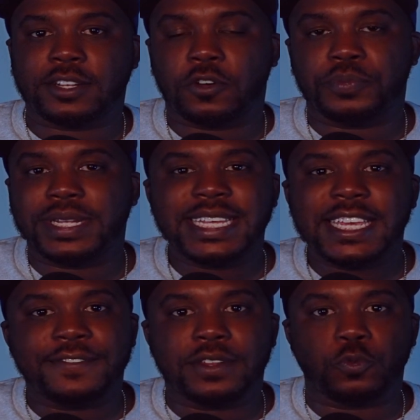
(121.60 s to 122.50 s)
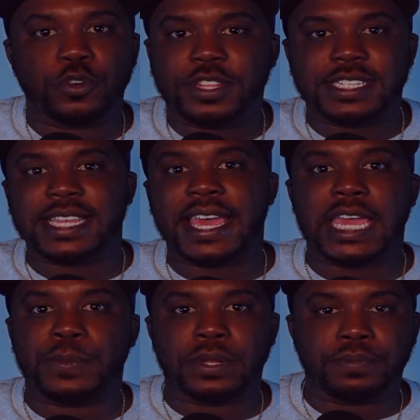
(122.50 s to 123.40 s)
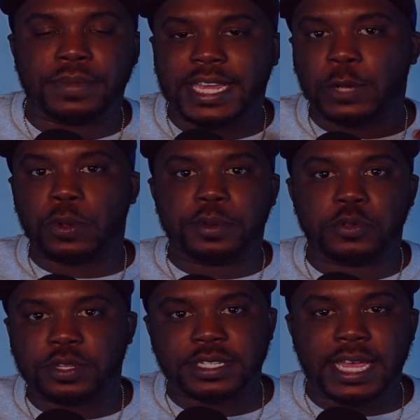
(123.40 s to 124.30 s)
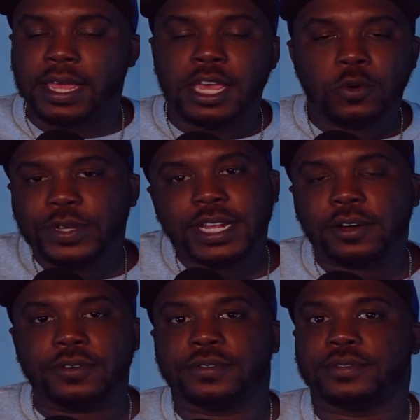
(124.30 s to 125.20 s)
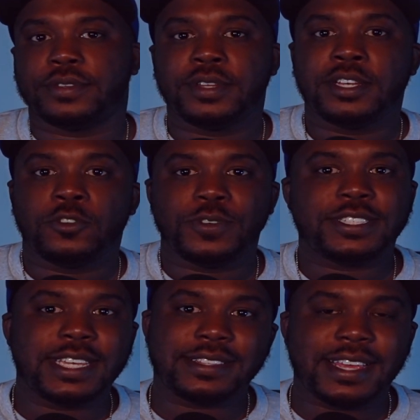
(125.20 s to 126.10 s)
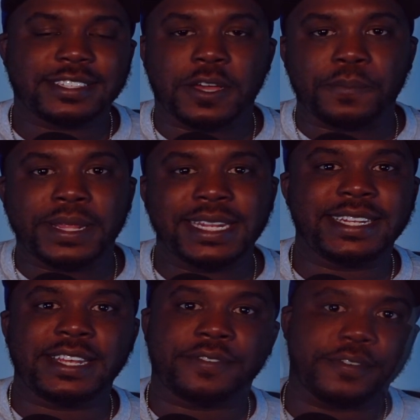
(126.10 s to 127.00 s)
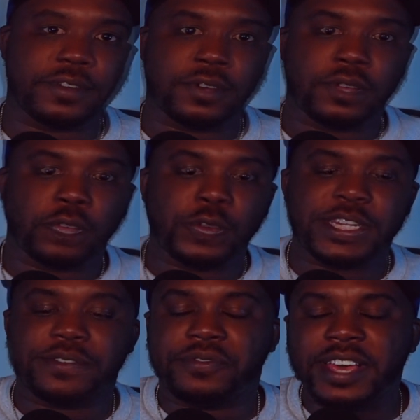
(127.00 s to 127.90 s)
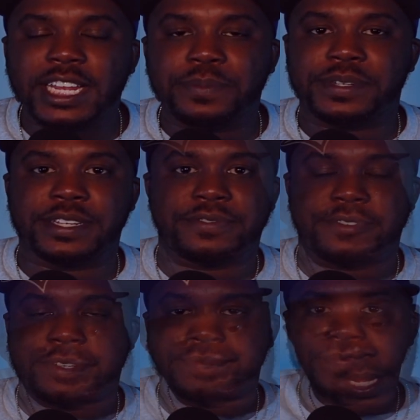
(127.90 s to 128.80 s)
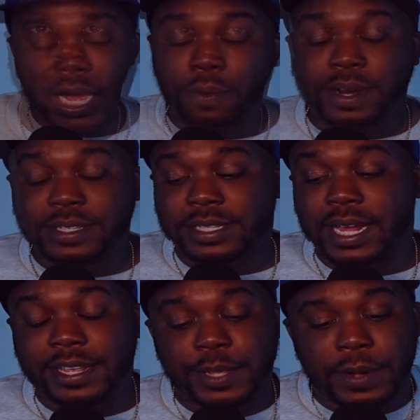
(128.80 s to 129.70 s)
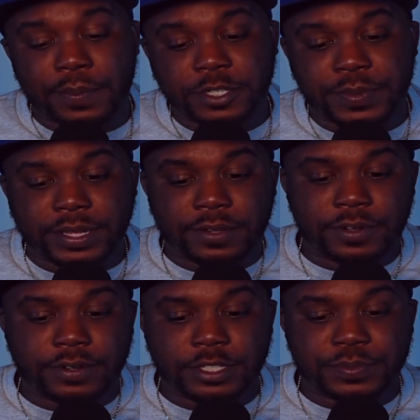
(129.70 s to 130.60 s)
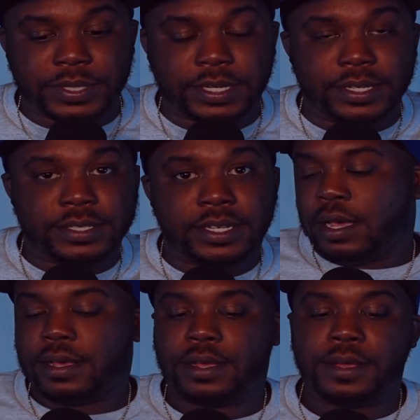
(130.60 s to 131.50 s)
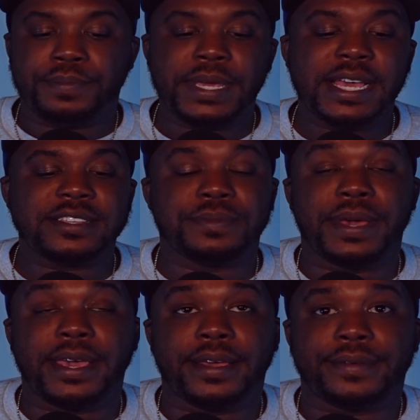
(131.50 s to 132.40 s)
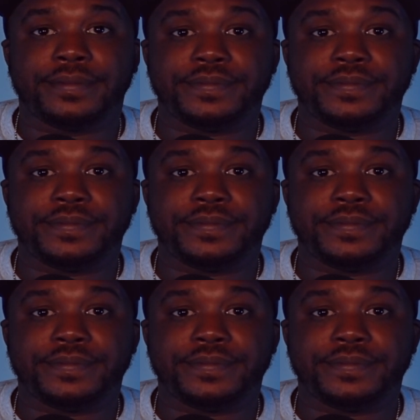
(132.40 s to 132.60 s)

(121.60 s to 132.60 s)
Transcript: don't believe in we're the same. Men and women do the same. We don't. We see things completely different. We develop different. I want to just kind of get my perspective on this because me as a man,